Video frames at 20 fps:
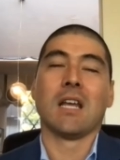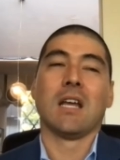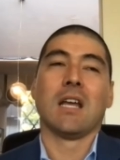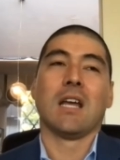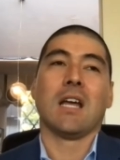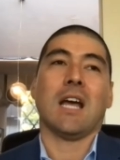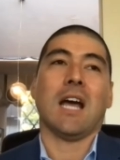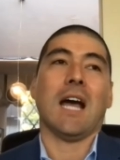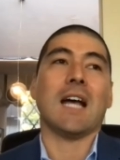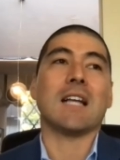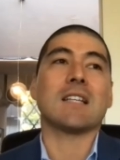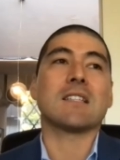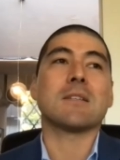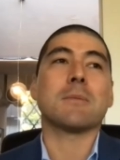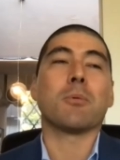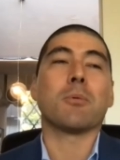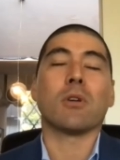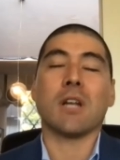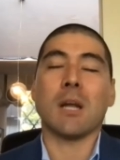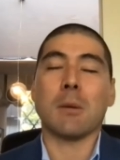as the
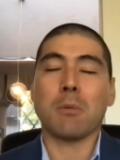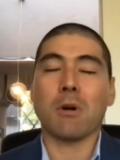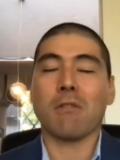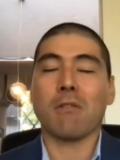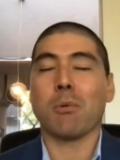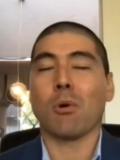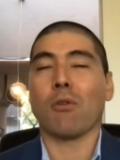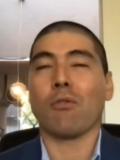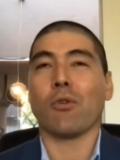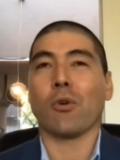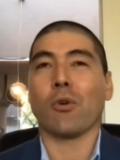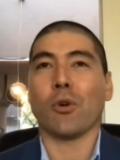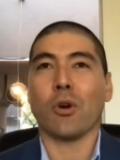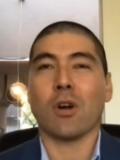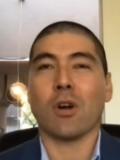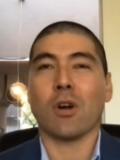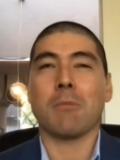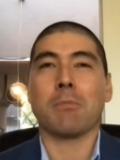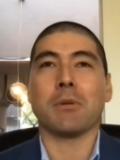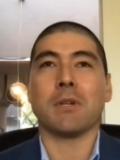number of portfolio
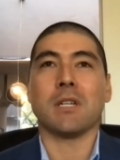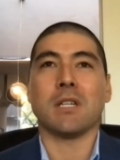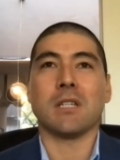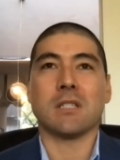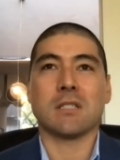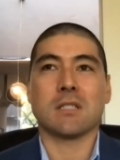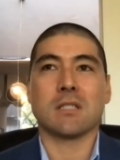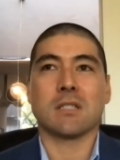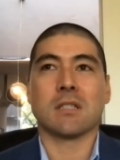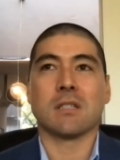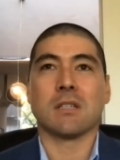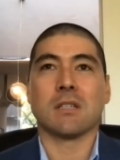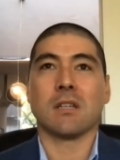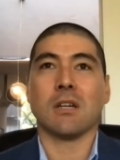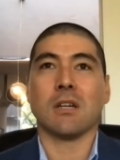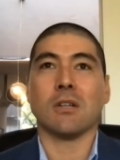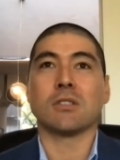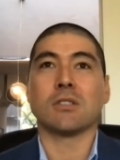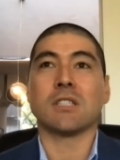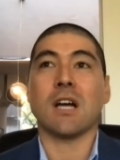companies
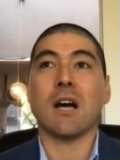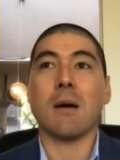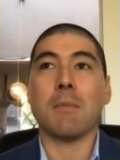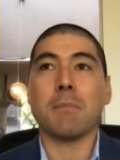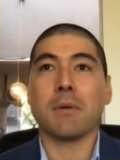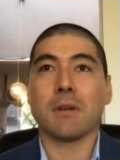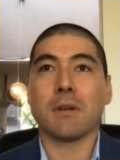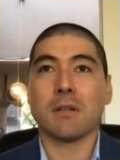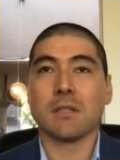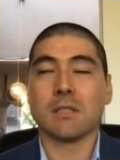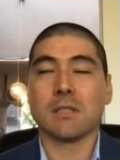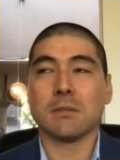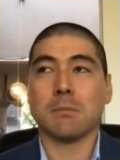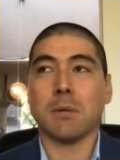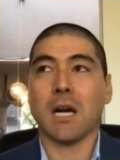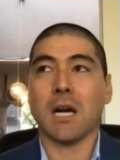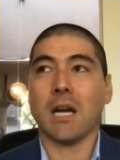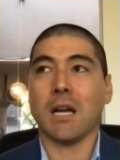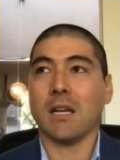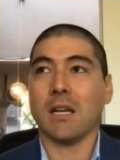goes up
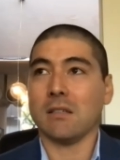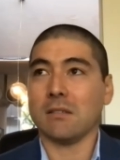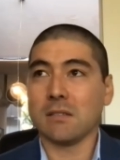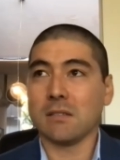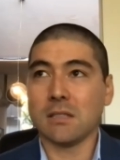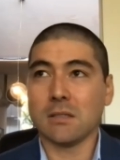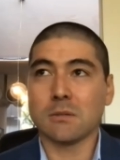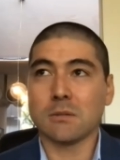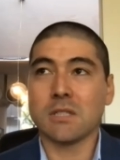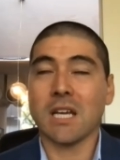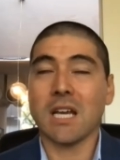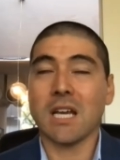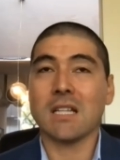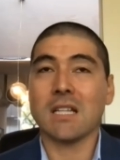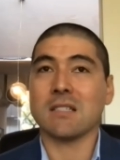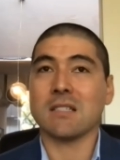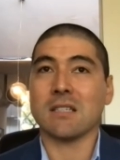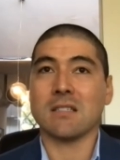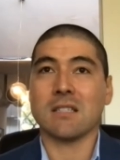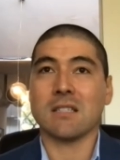by
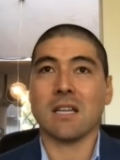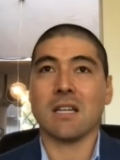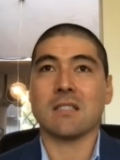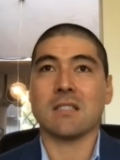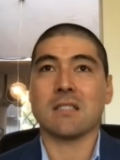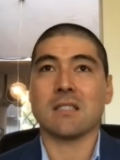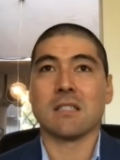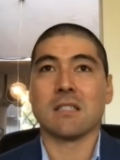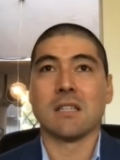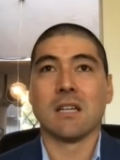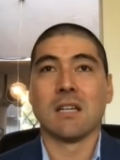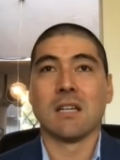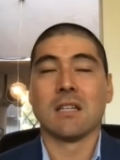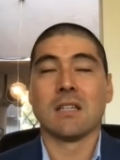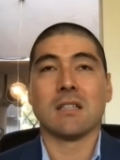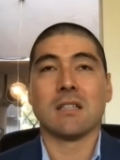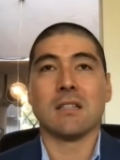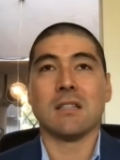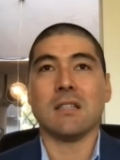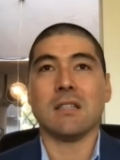tens and tens,
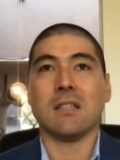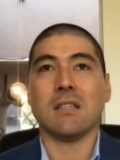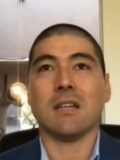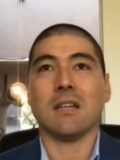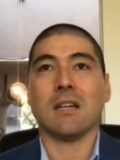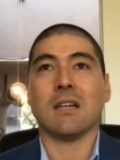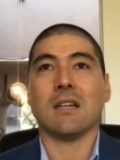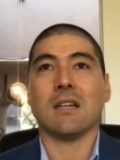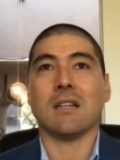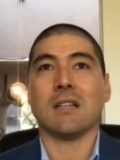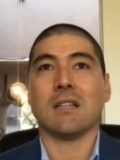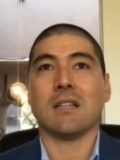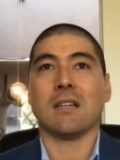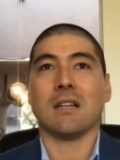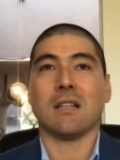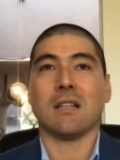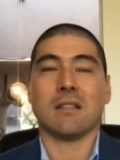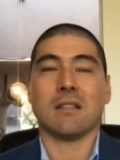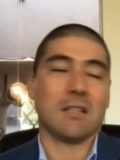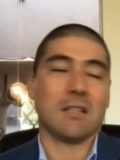the
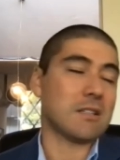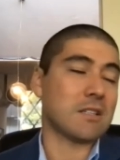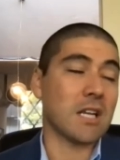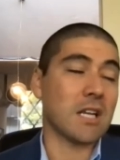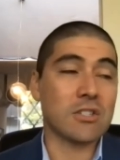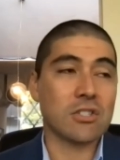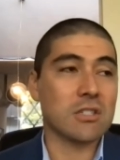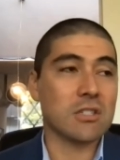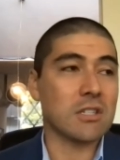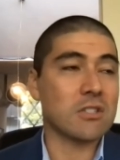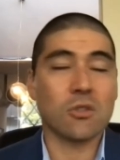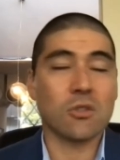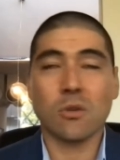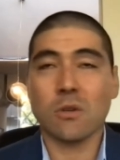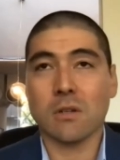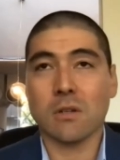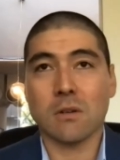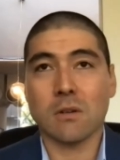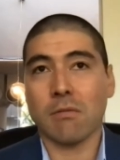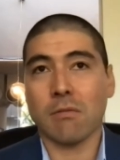attention that you
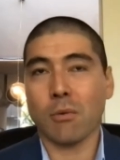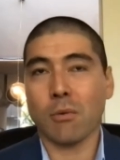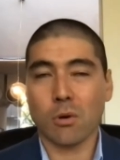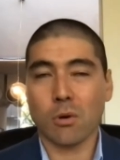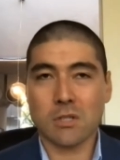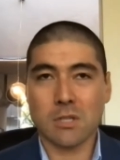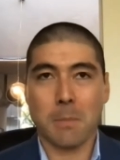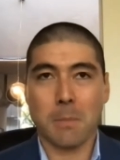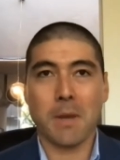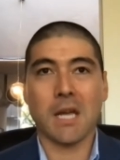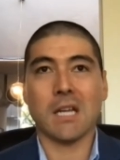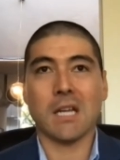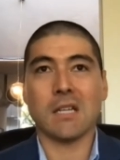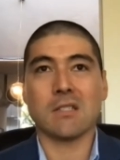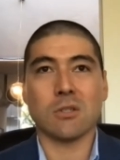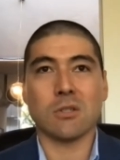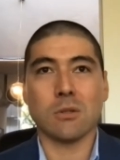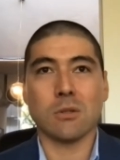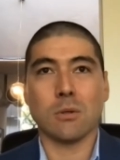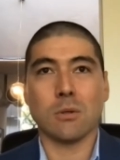can afford to pay
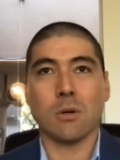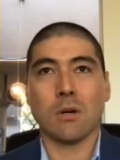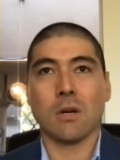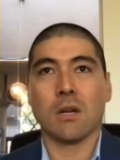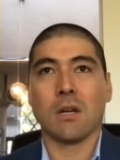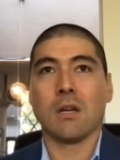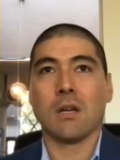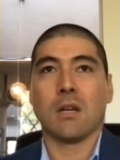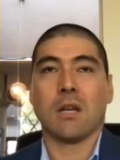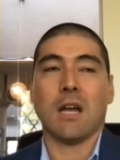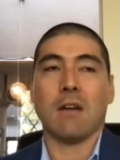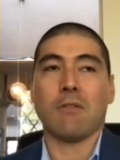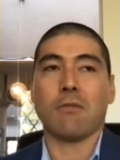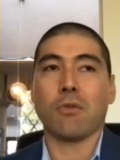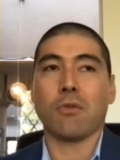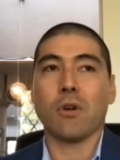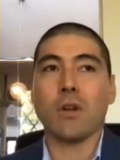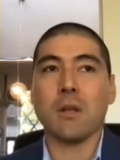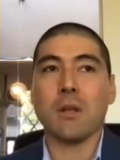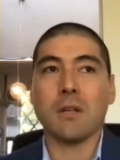to
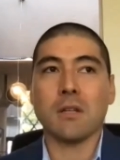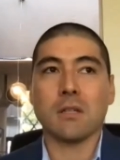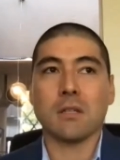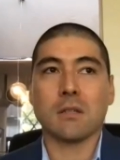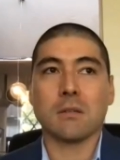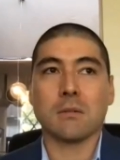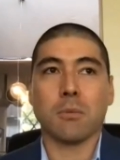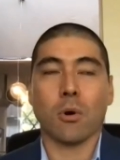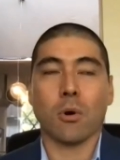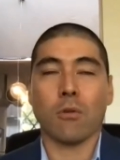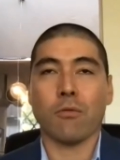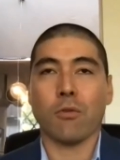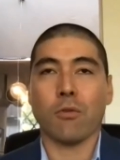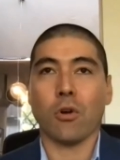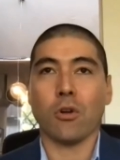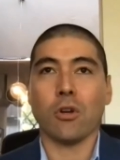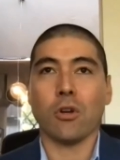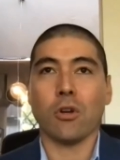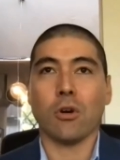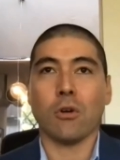every
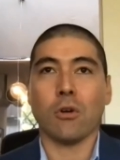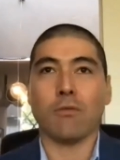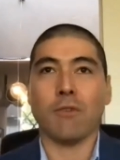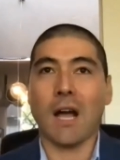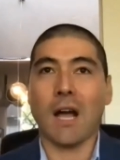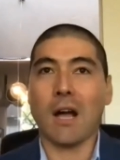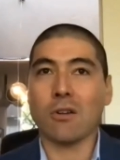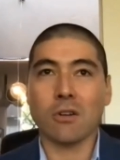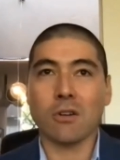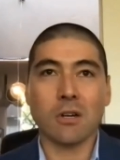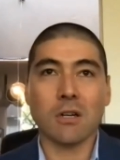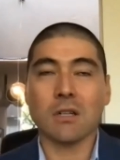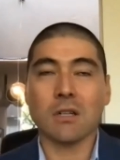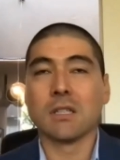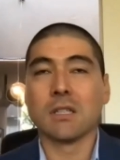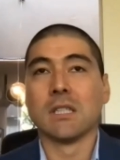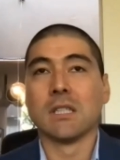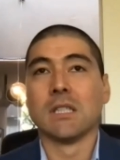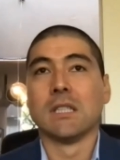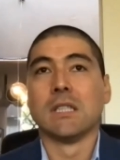portfolio founder
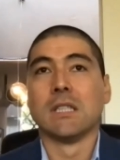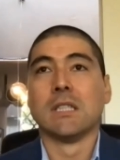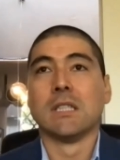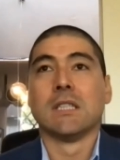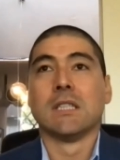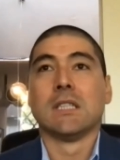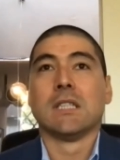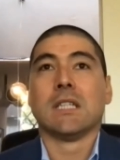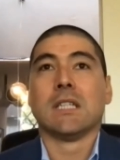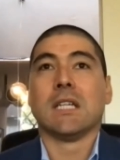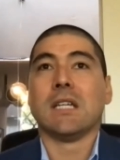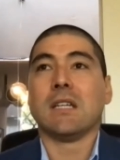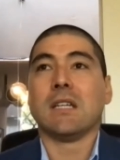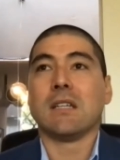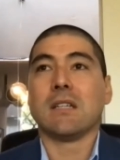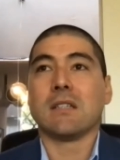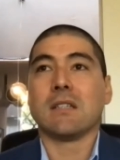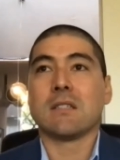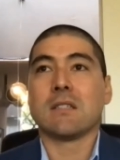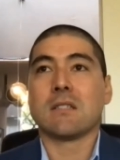
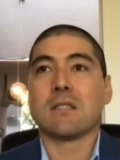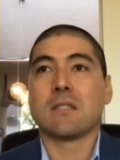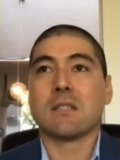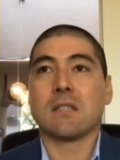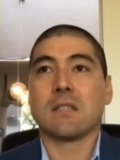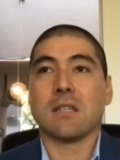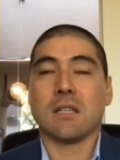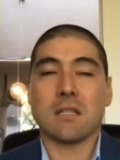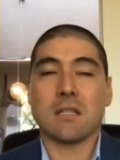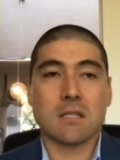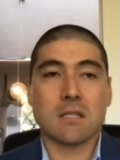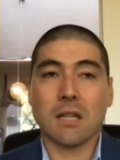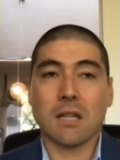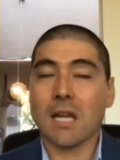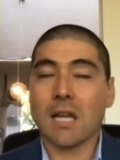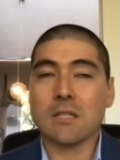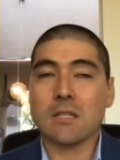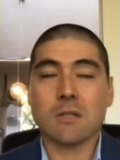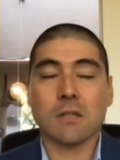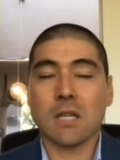is
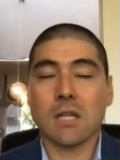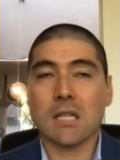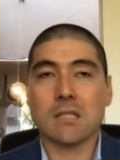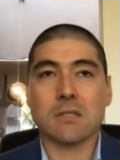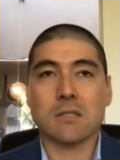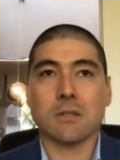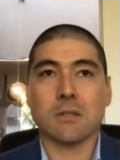lesser and lesser.